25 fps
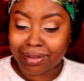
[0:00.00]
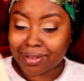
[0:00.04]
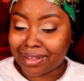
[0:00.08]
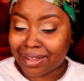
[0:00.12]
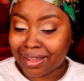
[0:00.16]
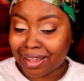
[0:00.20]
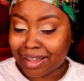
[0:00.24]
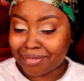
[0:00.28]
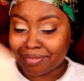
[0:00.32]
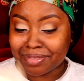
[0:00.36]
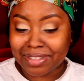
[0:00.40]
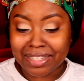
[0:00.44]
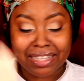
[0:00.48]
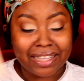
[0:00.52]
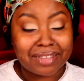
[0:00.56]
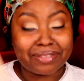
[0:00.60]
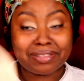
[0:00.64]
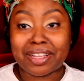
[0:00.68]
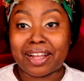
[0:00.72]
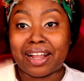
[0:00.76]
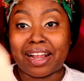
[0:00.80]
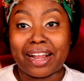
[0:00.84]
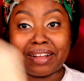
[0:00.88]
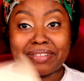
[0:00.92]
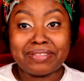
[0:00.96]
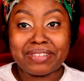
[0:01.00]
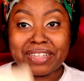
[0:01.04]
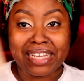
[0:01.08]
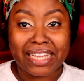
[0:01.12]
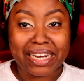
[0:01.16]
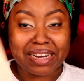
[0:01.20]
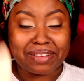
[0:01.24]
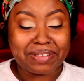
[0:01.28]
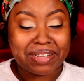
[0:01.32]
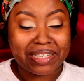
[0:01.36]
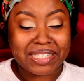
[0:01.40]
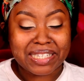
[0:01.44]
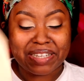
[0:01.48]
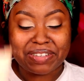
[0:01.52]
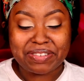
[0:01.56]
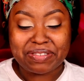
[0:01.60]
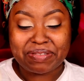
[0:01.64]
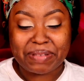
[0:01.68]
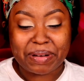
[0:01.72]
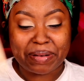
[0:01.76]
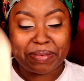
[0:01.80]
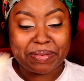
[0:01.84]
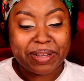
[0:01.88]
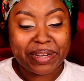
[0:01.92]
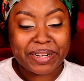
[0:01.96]
I'm sorry, I'm looking at myself in
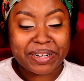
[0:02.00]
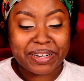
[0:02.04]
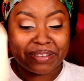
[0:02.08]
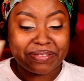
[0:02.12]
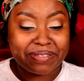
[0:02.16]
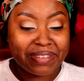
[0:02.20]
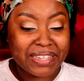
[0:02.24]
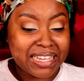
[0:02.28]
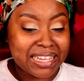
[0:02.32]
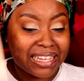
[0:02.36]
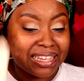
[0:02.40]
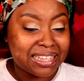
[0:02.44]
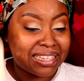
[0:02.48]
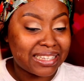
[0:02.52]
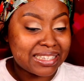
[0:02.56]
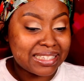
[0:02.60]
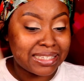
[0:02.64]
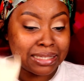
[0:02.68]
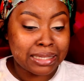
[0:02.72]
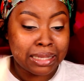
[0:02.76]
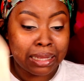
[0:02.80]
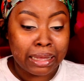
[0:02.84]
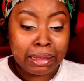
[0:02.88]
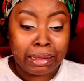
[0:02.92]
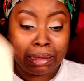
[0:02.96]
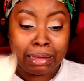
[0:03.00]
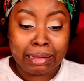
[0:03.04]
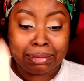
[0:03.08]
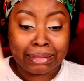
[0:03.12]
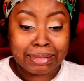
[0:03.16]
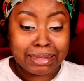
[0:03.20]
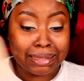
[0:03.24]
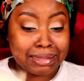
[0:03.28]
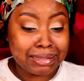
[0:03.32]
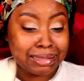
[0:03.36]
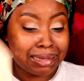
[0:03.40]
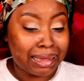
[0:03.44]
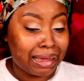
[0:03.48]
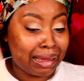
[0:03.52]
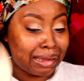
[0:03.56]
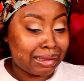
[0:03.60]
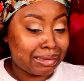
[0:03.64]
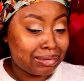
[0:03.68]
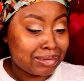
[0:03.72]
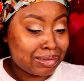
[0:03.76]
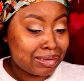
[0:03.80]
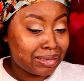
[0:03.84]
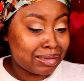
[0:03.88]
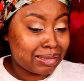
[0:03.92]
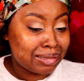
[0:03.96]
my mirror because this eye
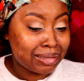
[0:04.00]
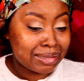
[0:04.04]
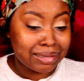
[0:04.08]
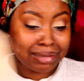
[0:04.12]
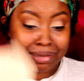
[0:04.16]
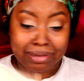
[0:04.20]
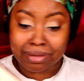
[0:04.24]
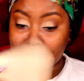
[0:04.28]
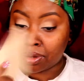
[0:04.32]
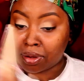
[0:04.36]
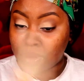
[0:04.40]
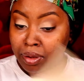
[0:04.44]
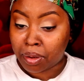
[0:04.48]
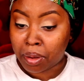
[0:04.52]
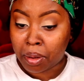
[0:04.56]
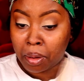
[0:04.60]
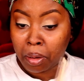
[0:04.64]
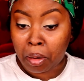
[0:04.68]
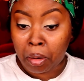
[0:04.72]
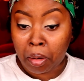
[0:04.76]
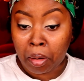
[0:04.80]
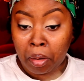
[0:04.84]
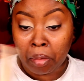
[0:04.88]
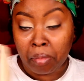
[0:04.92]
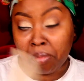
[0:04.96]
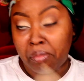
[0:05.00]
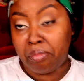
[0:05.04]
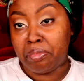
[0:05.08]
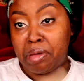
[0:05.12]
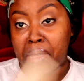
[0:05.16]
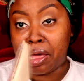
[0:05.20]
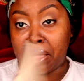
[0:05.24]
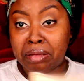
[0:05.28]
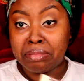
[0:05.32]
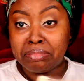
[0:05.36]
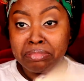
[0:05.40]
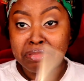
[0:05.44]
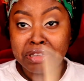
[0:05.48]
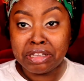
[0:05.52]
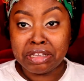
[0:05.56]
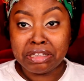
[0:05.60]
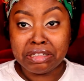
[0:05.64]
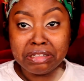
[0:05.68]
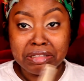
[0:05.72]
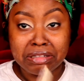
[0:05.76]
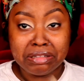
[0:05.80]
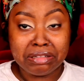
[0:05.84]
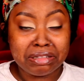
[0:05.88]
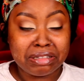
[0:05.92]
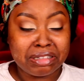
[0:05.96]
look, baby,
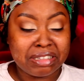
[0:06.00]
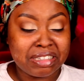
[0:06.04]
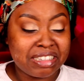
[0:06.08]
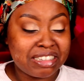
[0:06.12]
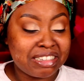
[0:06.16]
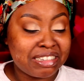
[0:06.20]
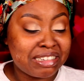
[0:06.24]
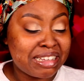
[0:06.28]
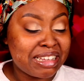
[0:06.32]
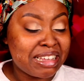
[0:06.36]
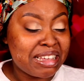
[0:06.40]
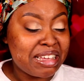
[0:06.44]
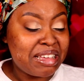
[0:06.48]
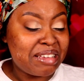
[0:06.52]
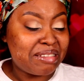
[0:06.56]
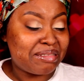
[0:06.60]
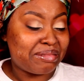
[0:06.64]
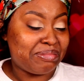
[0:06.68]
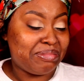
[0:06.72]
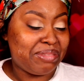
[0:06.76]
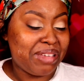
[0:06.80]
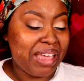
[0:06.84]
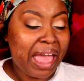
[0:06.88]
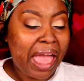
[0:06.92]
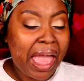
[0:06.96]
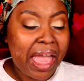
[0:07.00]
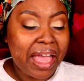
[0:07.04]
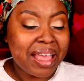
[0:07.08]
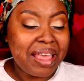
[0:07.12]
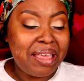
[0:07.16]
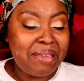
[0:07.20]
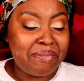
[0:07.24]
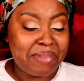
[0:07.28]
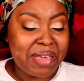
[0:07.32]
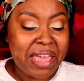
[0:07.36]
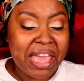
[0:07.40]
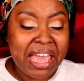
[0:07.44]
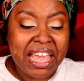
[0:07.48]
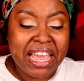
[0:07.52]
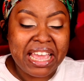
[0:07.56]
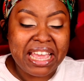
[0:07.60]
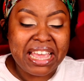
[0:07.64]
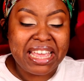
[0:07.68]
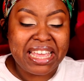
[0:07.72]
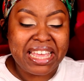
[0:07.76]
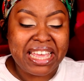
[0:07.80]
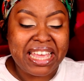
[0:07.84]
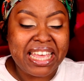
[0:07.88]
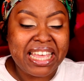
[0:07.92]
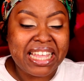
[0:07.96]

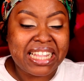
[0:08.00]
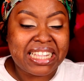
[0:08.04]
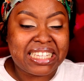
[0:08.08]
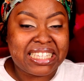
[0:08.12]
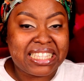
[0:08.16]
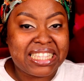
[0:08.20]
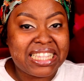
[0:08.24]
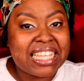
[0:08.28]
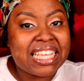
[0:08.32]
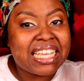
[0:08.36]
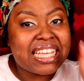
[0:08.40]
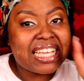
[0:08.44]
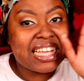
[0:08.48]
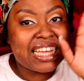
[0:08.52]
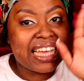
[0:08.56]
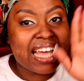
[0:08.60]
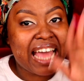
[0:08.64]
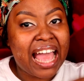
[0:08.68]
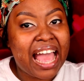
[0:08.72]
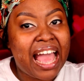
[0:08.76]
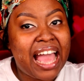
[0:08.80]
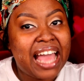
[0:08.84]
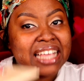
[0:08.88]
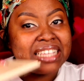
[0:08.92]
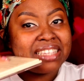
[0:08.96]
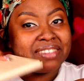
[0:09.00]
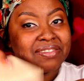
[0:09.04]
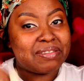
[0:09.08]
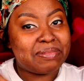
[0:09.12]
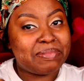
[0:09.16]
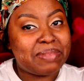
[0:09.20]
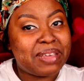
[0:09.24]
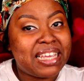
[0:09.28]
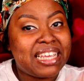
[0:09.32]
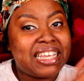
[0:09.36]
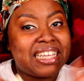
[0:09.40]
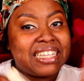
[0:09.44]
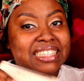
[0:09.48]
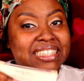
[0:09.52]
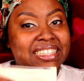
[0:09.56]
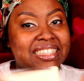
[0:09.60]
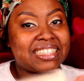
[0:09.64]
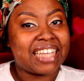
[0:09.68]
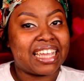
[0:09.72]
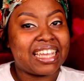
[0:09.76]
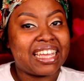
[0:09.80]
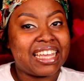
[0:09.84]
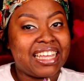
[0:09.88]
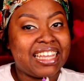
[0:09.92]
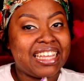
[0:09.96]
it's the eyes for me.
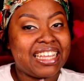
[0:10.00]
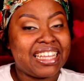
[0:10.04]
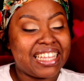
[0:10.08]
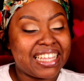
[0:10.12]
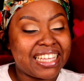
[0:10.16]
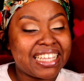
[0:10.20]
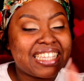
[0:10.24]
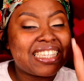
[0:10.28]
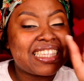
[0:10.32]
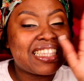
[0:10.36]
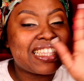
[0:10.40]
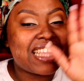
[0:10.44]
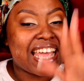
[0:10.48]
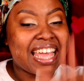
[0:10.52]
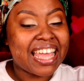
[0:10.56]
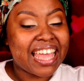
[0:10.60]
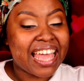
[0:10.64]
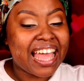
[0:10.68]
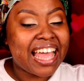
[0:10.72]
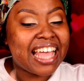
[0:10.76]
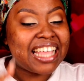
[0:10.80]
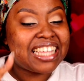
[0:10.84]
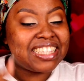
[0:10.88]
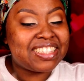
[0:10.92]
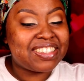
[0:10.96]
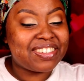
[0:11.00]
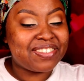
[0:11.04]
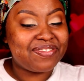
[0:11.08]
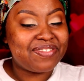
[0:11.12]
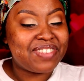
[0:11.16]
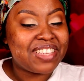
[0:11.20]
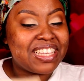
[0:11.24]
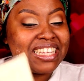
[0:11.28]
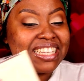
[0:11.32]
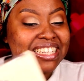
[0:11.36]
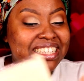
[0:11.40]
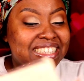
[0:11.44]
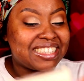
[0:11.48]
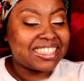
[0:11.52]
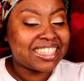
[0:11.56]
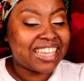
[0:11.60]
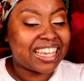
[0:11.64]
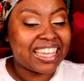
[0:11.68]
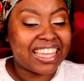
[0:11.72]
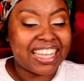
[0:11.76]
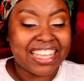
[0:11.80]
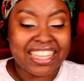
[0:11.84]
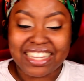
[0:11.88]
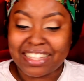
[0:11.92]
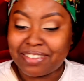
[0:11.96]
It's the eyes for me.
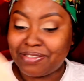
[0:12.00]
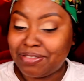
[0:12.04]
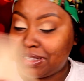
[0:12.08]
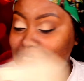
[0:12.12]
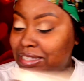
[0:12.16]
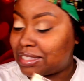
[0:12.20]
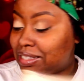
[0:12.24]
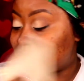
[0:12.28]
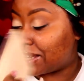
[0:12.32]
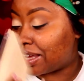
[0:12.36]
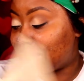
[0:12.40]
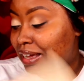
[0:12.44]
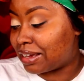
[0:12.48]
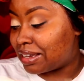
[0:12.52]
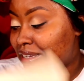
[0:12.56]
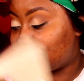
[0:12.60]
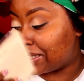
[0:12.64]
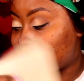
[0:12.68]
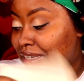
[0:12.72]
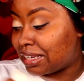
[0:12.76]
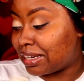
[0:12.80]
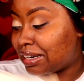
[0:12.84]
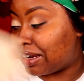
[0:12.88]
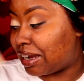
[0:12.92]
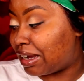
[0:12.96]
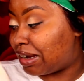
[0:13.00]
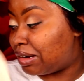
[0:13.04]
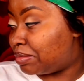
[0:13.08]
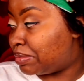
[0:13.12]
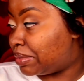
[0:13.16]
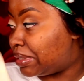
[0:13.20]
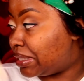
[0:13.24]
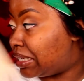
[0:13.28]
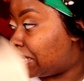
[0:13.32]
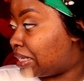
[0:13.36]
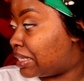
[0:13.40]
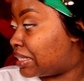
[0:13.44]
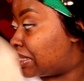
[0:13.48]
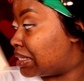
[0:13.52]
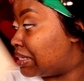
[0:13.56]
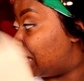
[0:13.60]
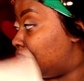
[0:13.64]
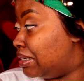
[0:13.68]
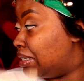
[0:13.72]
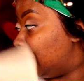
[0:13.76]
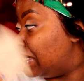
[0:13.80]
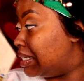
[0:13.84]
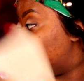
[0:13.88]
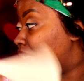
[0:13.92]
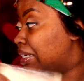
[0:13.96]
Let me stop, because then I don't be dancing
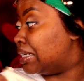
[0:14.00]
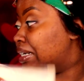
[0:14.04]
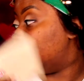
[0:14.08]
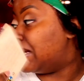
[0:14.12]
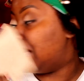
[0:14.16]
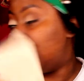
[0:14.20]
on here.